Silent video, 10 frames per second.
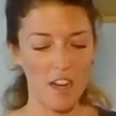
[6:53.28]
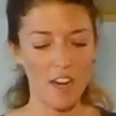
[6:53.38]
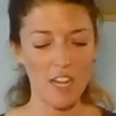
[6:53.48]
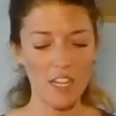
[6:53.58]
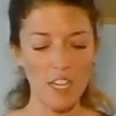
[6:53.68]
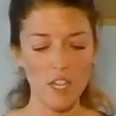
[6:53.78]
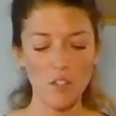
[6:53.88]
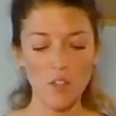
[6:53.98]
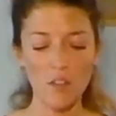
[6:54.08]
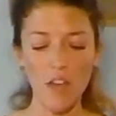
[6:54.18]
All right.
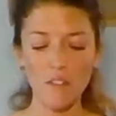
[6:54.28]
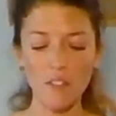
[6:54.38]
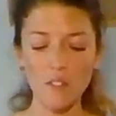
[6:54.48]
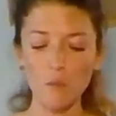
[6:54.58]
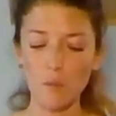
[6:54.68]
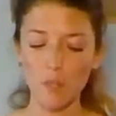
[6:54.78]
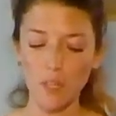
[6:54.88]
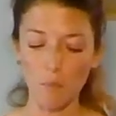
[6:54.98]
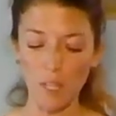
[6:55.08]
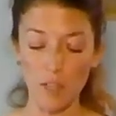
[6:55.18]
So now this is when we
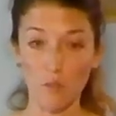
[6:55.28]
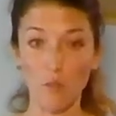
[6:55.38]
can peel.